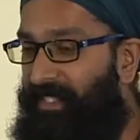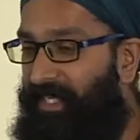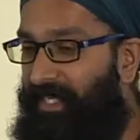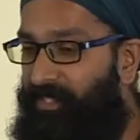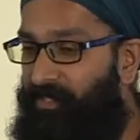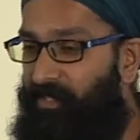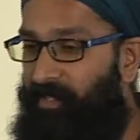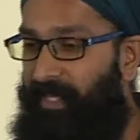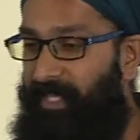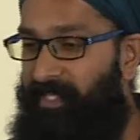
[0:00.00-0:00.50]

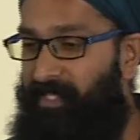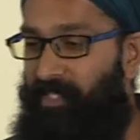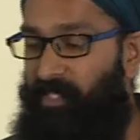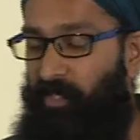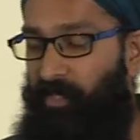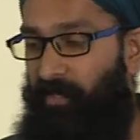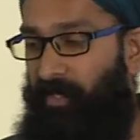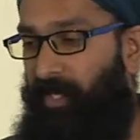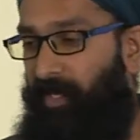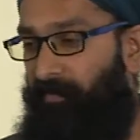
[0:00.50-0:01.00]
And so that's,
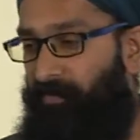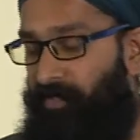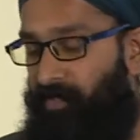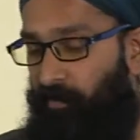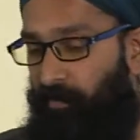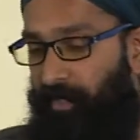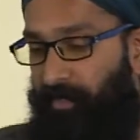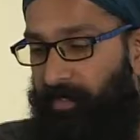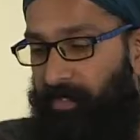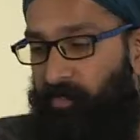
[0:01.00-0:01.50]
so
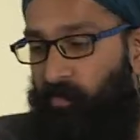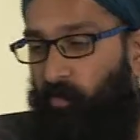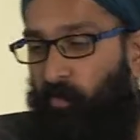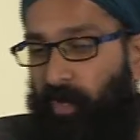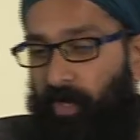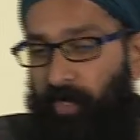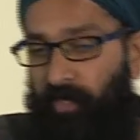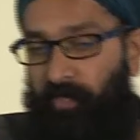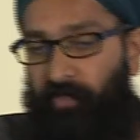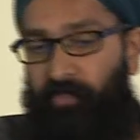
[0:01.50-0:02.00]
whether it's
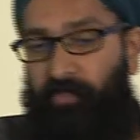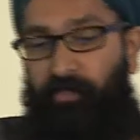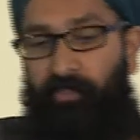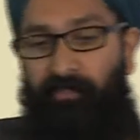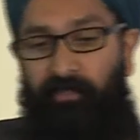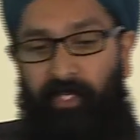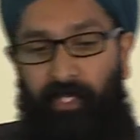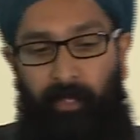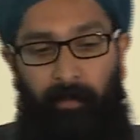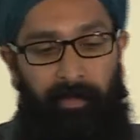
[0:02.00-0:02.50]
one or two
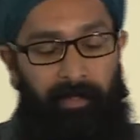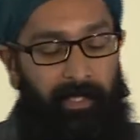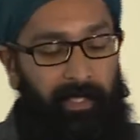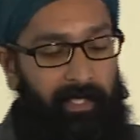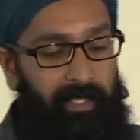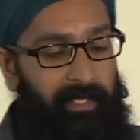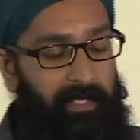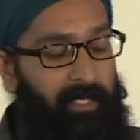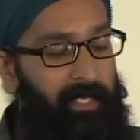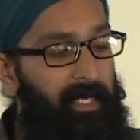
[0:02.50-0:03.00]

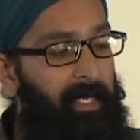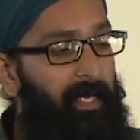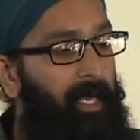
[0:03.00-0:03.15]
developers